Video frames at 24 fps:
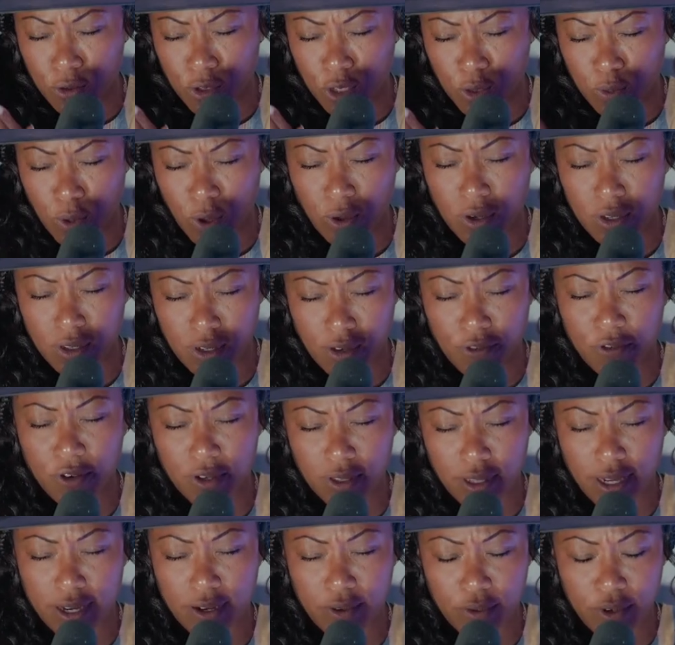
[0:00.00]
spoke a
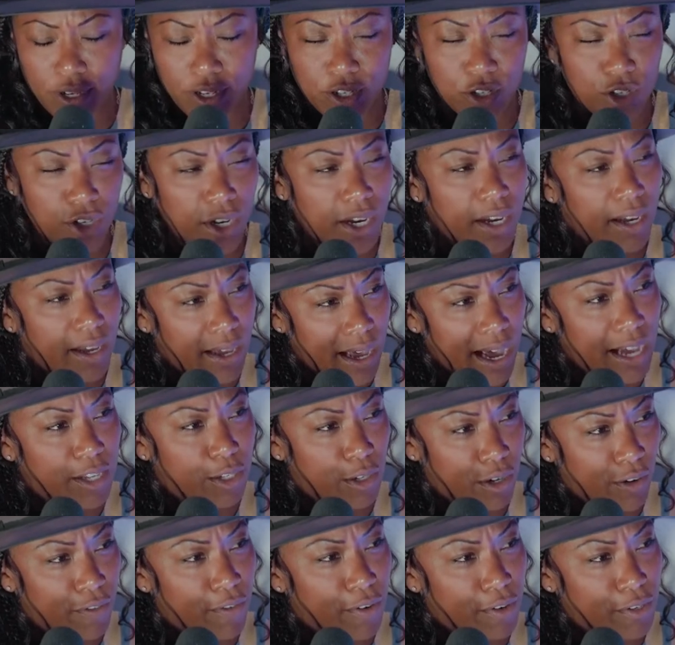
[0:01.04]
different language
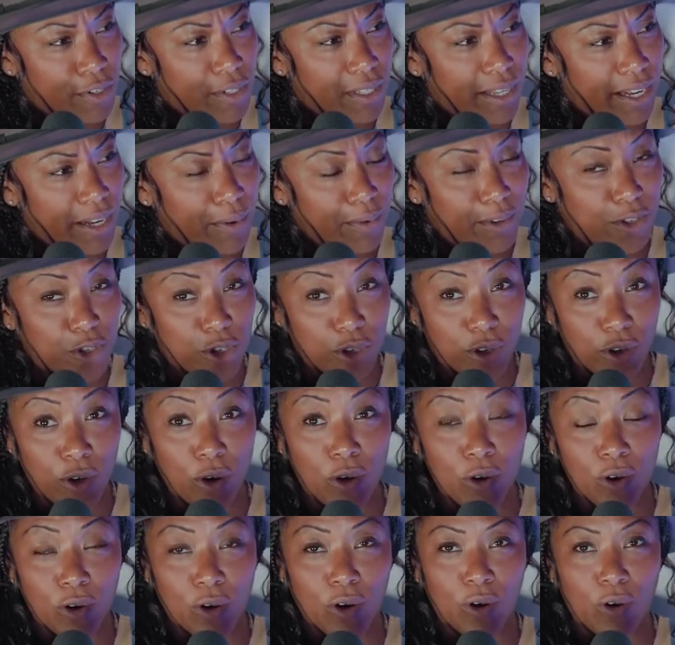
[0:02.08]
as her first language to
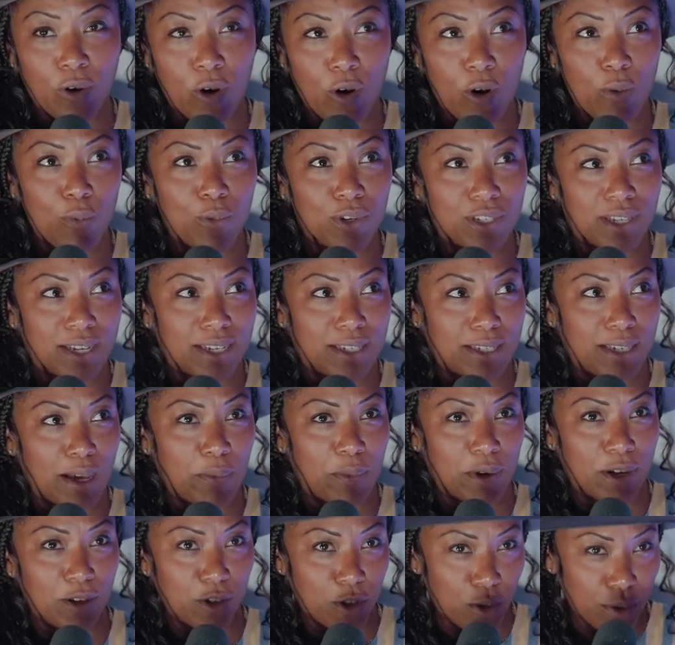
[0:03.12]
go to her home was like
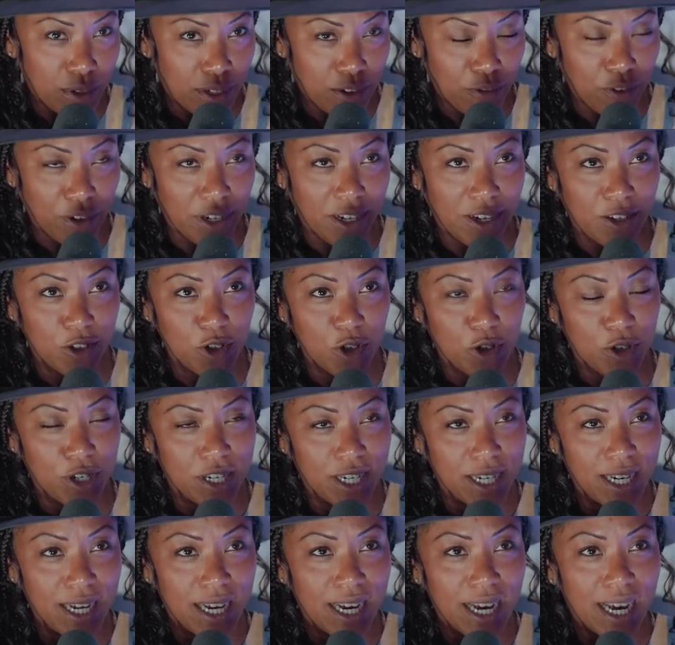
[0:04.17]
stepping into a different
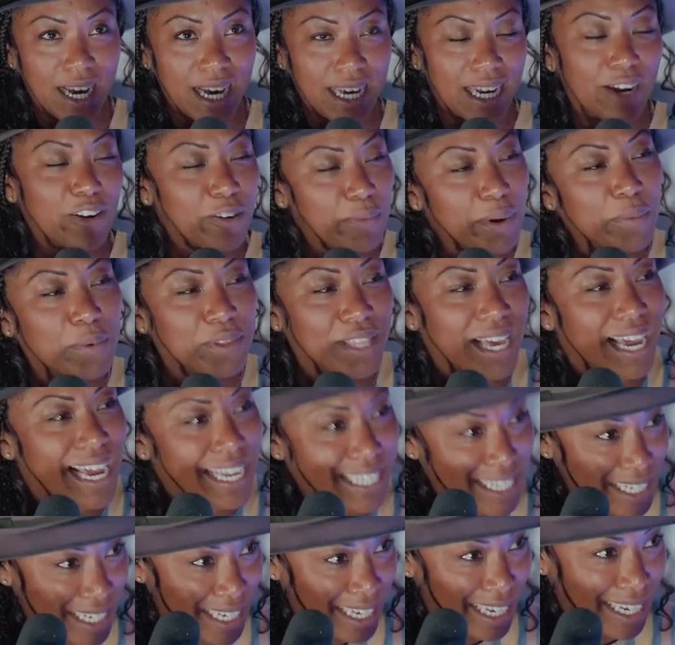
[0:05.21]
country. And I remember that
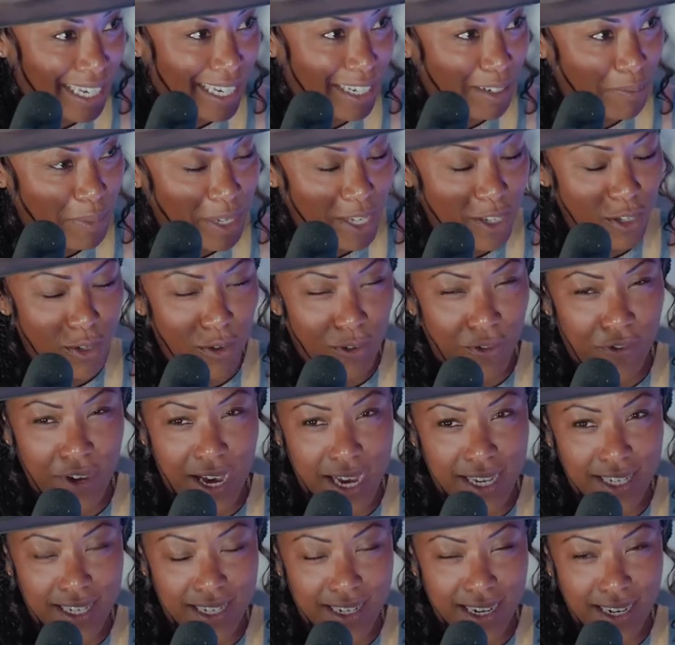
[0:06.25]
as a kid being so
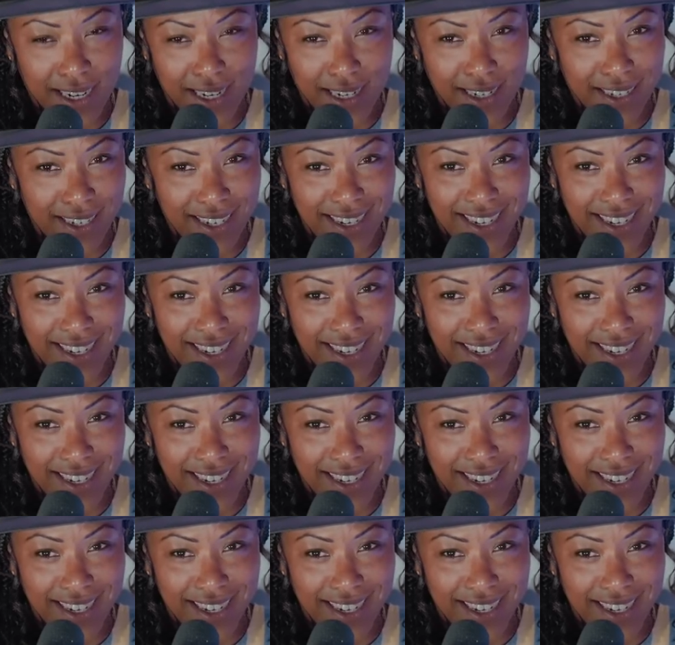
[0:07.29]
fascinating,